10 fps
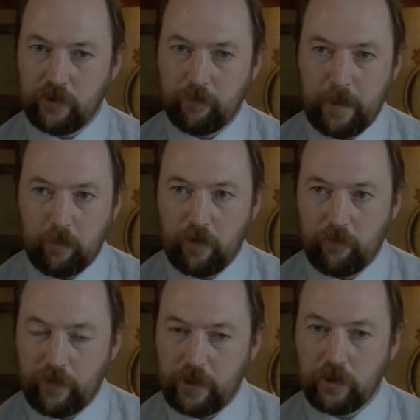If people have
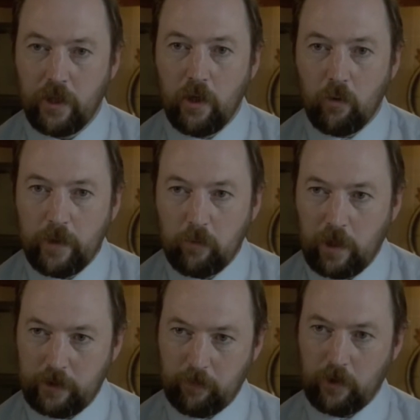fears, we
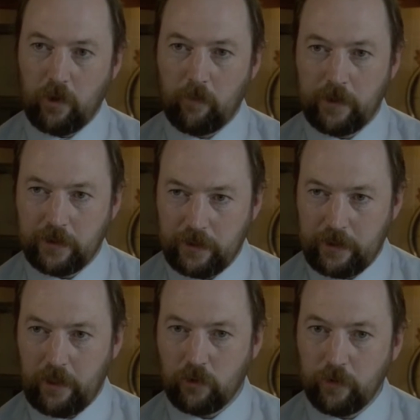want them to come to us and
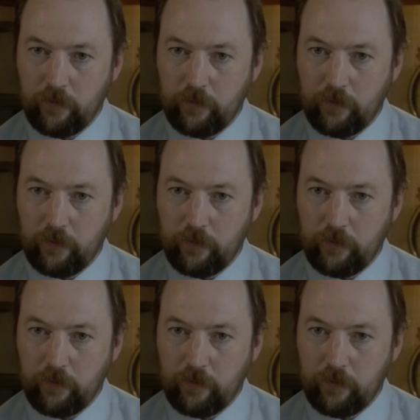tell us.